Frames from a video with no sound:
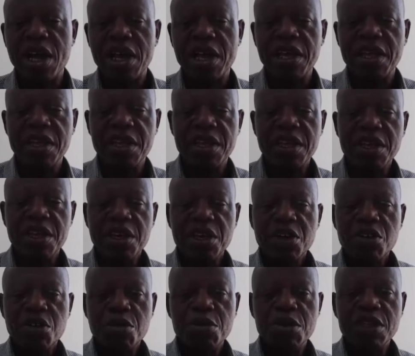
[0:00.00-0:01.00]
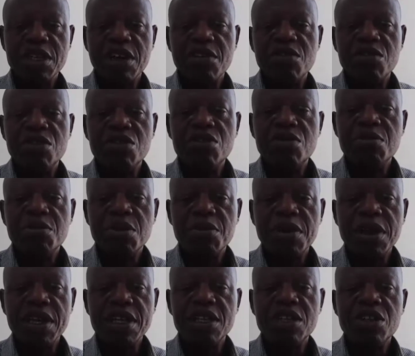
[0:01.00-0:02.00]
Y. You must have
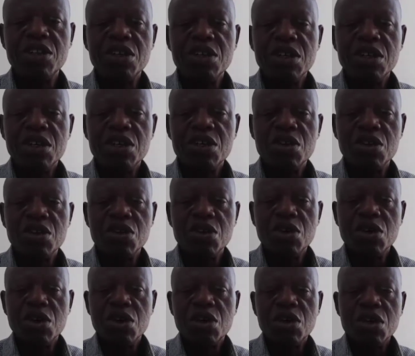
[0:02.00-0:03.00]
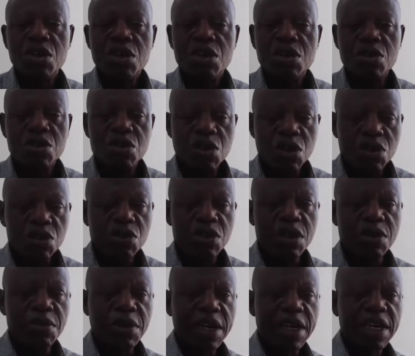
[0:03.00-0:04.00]
properly, gone to
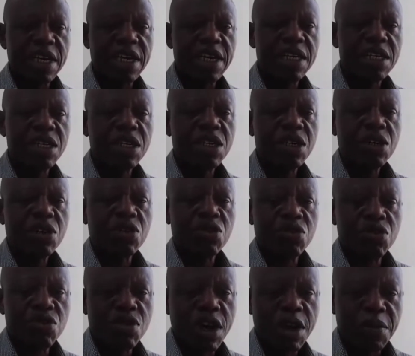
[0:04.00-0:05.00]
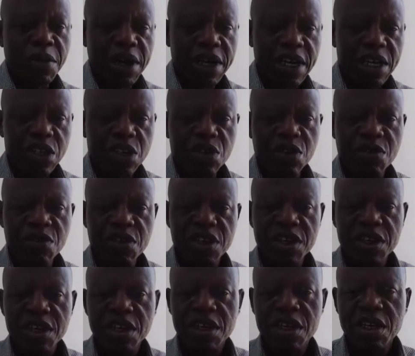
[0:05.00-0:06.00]
the market to do a market
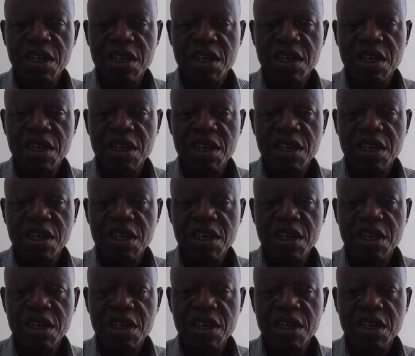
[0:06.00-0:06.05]
survey,